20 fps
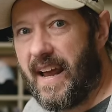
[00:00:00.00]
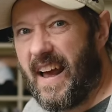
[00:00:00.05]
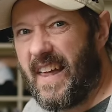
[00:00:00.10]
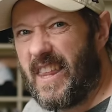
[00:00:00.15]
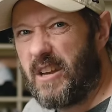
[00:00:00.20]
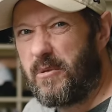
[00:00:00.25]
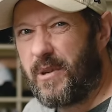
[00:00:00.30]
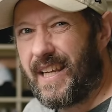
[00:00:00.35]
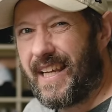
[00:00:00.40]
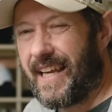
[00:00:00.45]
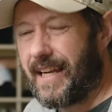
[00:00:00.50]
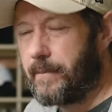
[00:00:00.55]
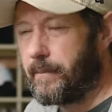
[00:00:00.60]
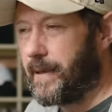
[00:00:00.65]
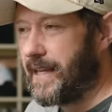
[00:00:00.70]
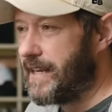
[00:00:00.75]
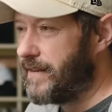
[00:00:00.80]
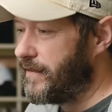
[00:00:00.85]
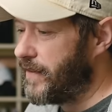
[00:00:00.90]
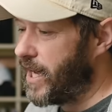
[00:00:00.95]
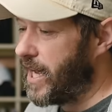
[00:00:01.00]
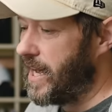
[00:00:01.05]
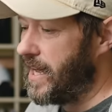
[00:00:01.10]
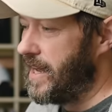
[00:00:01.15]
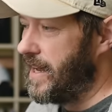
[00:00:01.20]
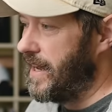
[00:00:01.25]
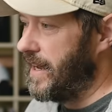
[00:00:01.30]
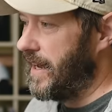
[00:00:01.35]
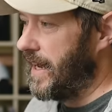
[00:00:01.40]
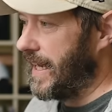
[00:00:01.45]
And then we can get a bit of a,
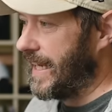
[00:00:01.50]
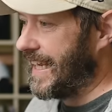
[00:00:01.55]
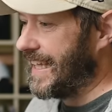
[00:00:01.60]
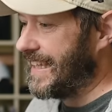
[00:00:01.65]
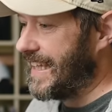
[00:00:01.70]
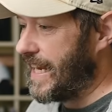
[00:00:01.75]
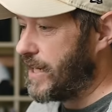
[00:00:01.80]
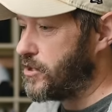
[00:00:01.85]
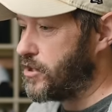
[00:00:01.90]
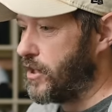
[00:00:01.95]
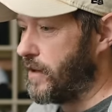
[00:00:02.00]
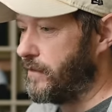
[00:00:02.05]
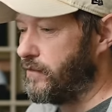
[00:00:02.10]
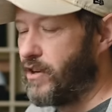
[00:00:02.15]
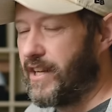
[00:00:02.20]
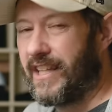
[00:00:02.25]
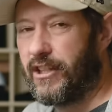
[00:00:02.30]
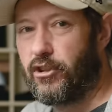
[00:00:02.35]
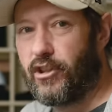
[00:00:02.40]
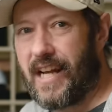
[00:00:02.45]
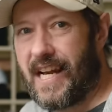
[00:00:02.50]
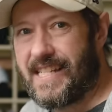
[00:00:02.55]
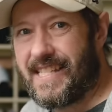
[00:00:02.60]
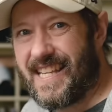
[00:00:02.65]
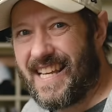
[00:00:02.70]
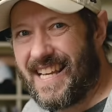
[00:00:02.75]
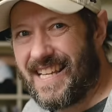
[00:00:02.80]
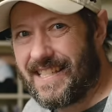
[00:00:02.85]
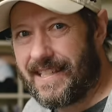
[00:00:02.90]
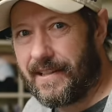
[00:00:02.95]
a collection of really good
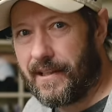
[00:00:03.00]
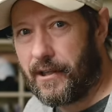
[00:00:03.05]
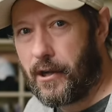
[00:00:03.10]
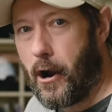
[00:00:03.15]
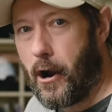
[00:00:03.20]
ideas in the